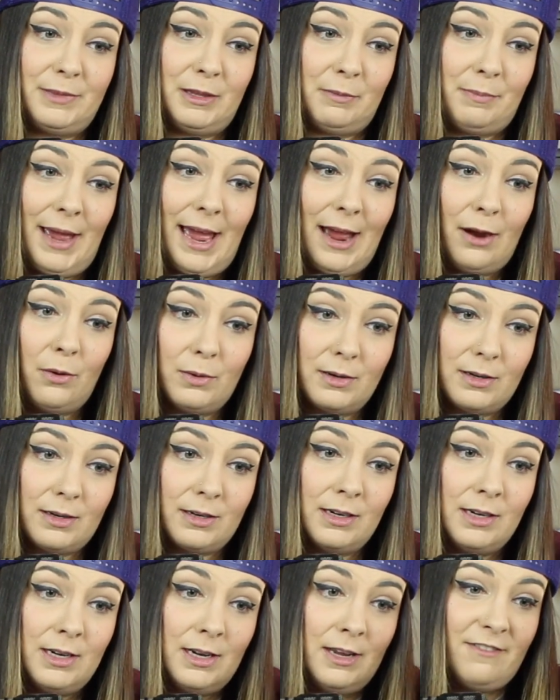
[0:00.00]
the
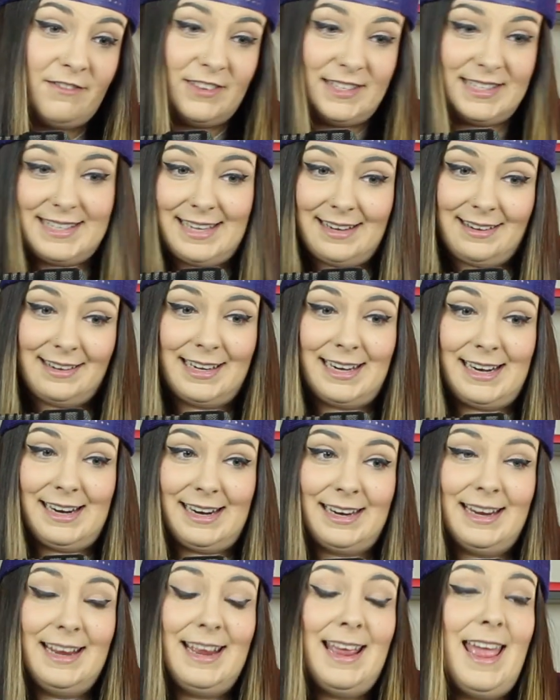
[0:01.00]
power
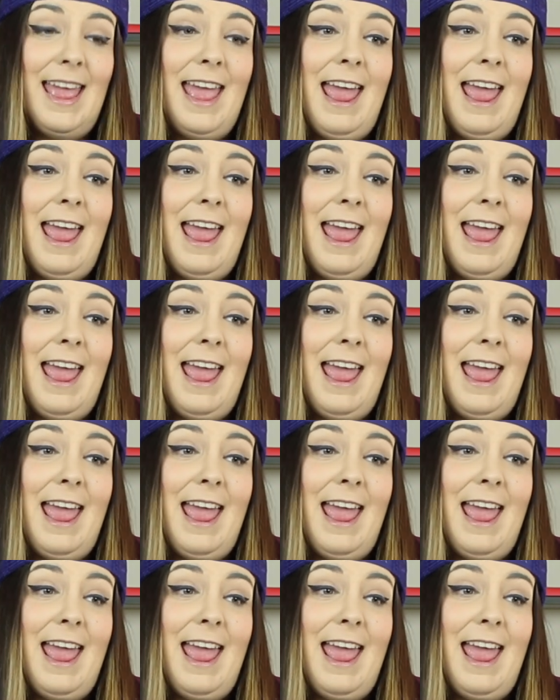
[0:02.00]
facility,